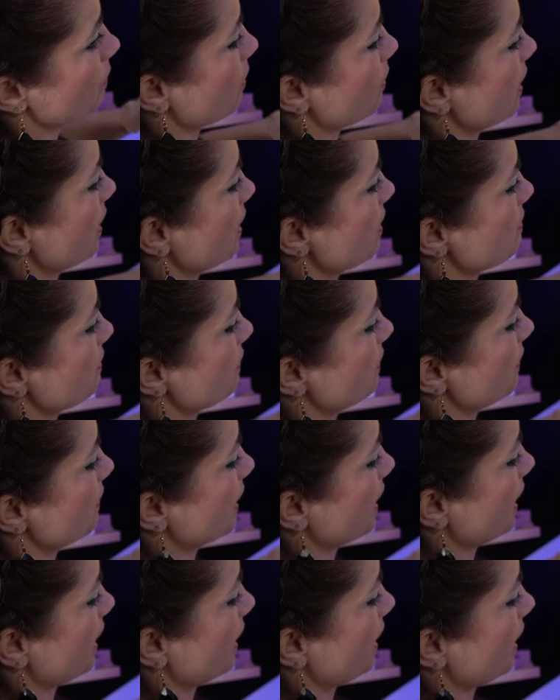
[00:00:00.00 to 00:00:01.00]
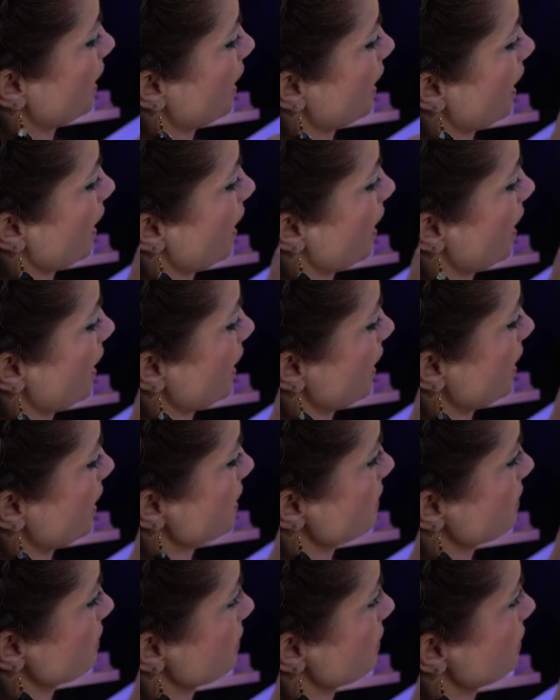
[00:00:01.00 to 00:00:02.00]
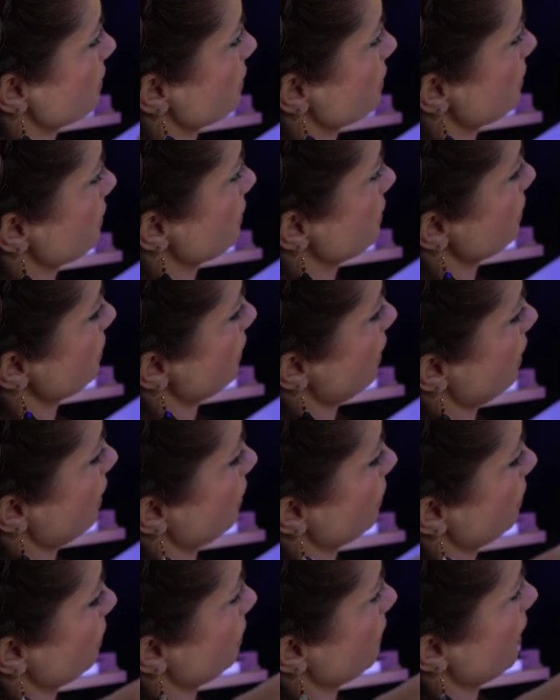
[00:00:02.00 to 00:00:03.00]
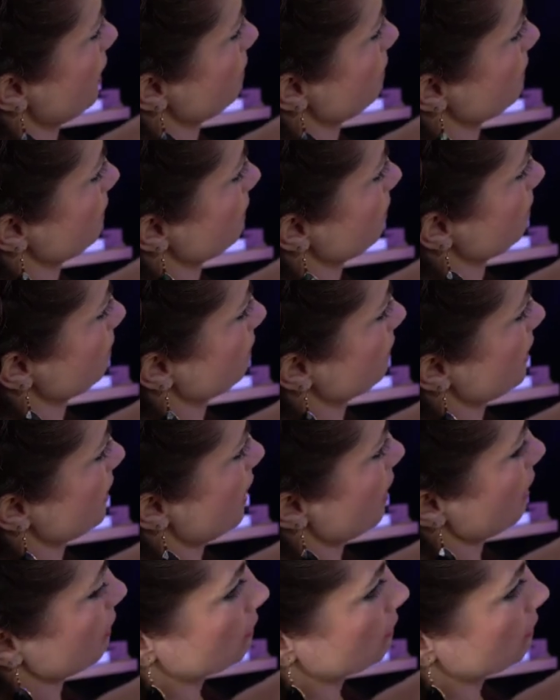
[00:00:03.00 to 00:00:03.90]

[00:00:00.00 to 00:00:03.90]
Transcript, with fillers: want the kind so I'm, yeah.